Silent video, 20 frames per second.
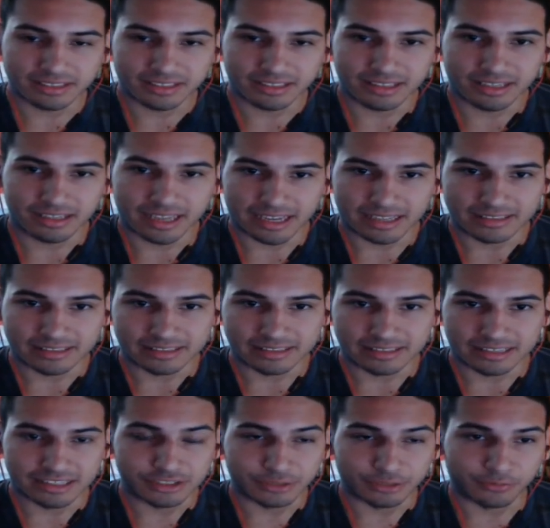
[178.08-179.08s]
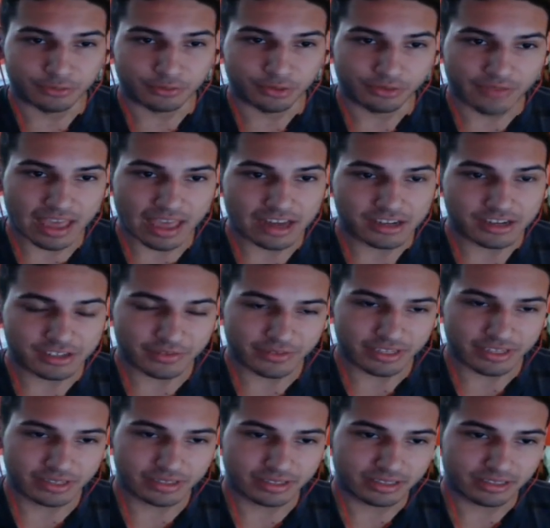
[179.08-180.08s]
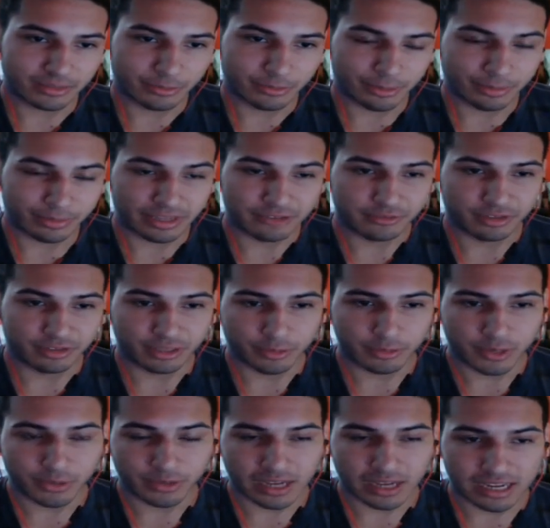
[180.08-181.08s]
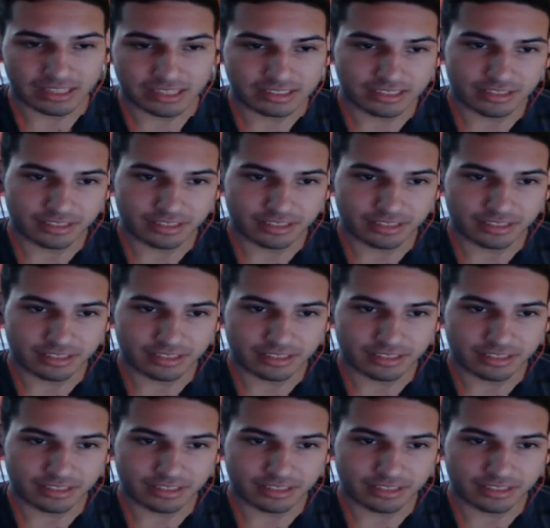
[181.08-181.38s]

and I took full advantage of it. We played really well. We got into the